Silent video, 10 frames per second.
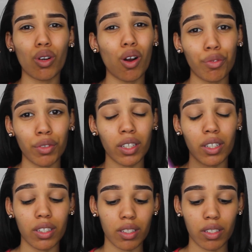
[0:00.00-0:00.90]

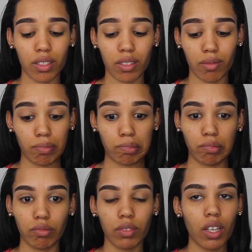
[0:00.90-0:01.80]
Hopefully it's
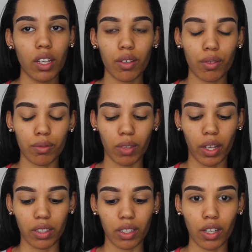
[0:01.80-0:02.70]

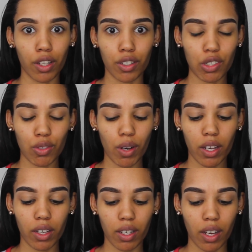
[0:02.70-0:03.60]
like the color is right.